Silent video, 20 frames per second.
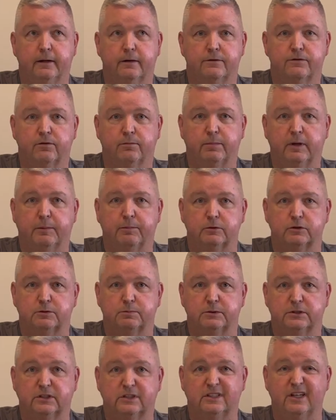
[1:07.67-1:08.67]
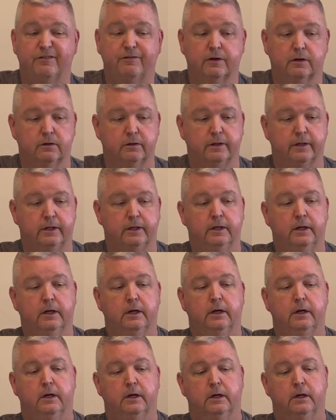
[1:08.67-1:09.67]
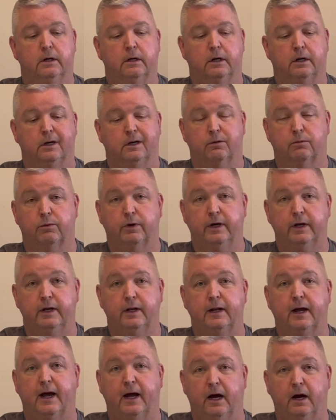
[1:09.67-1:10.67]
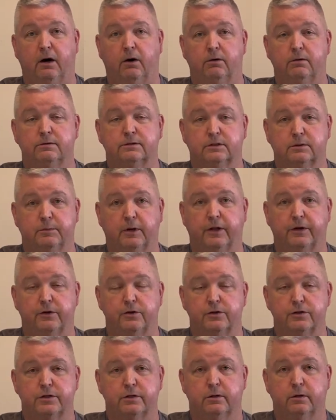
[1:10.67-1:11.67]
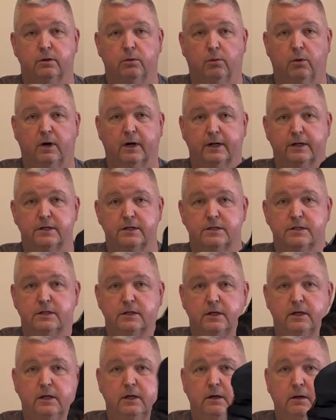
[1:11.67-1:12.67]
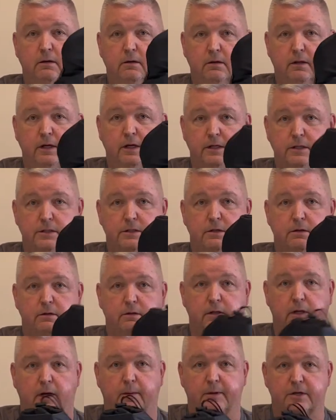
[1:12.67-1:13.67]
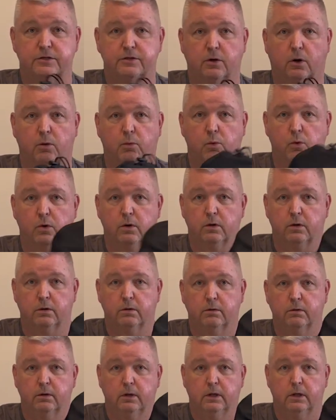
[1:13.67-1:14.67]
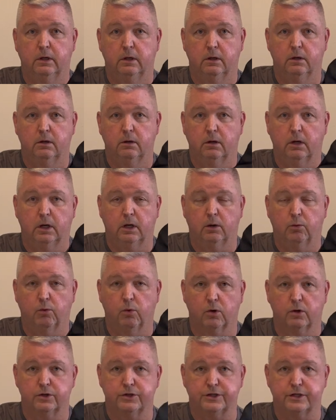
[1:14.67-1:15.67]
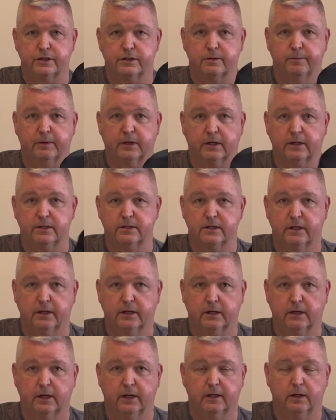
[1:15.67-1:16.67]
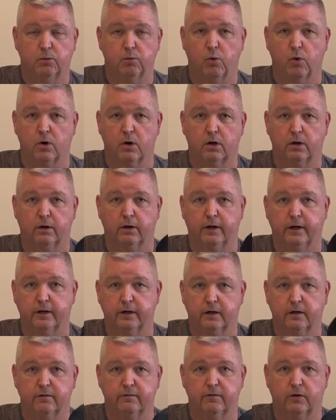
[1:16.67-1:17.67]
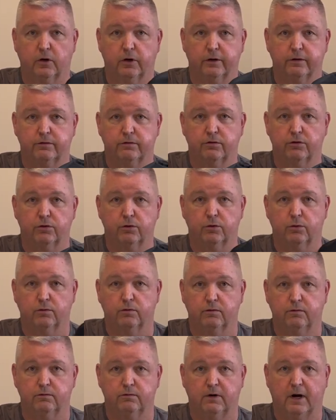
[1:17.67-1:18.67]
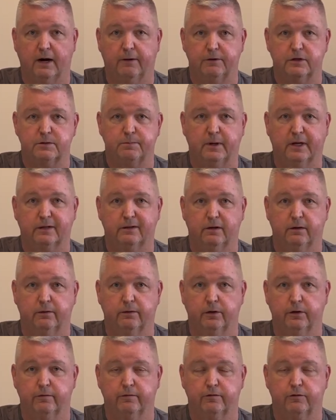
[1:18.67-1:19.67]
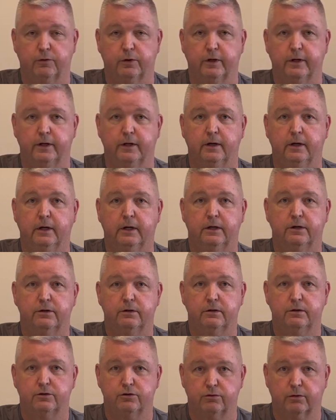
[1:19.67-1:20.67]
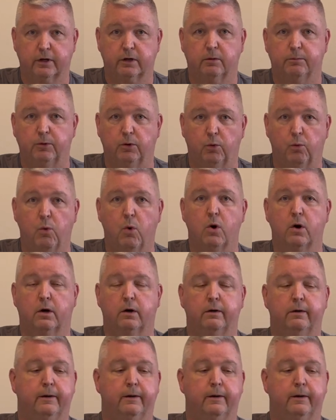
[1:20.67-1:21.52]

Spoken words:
some people specifically, Reed, Al, some others, wanted to see this, the MSR water system that can take any water and convert it to virus, bacteria-free, drinkable water.